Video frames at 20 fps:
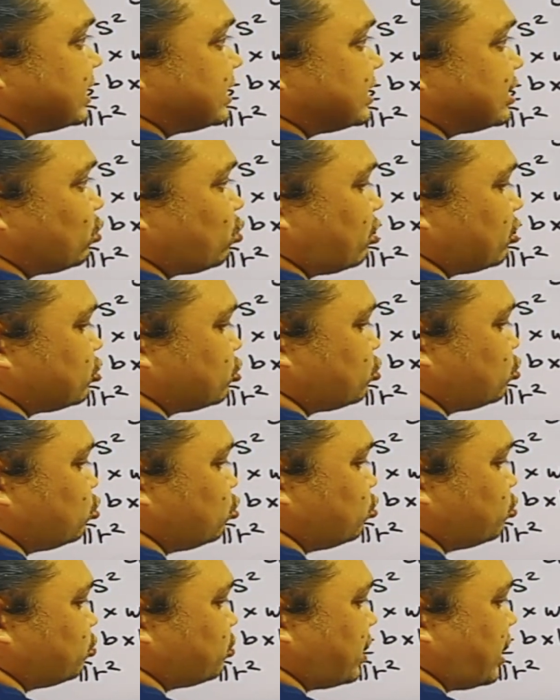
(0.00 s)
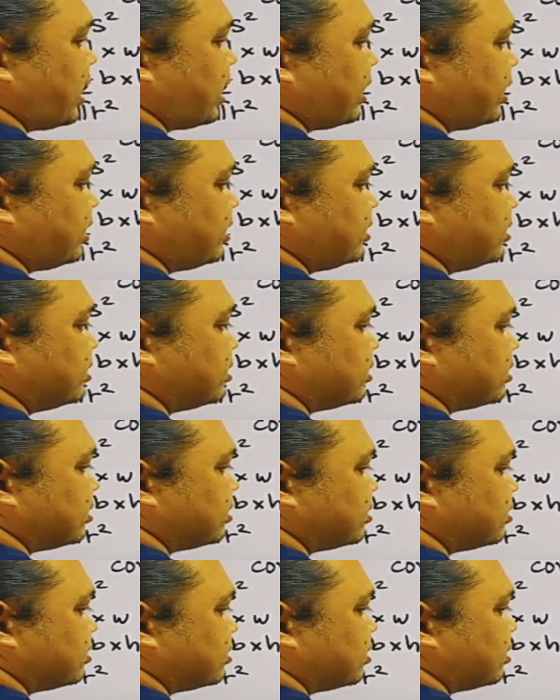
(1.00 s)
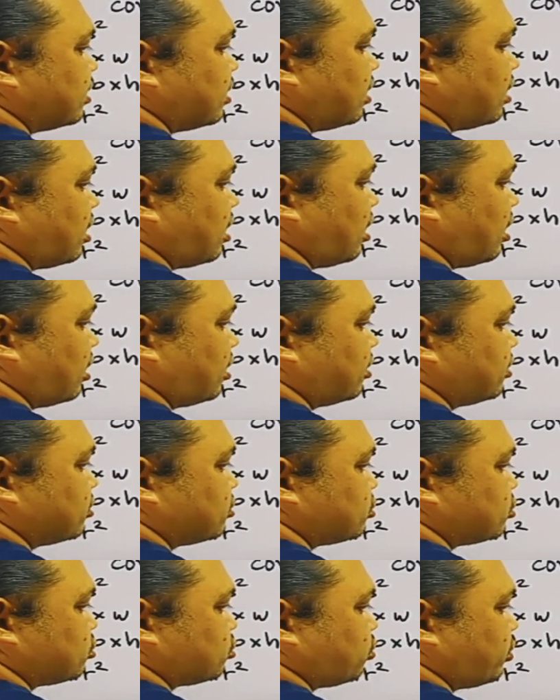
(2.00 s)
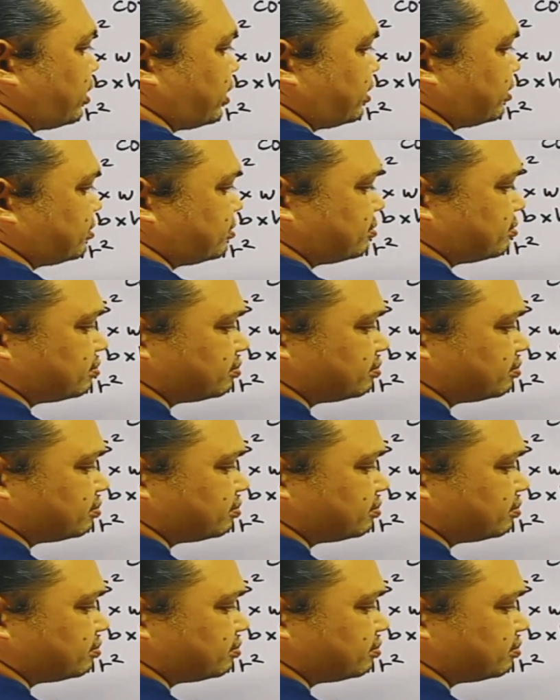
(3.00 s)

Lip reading: is equals to pi r squared.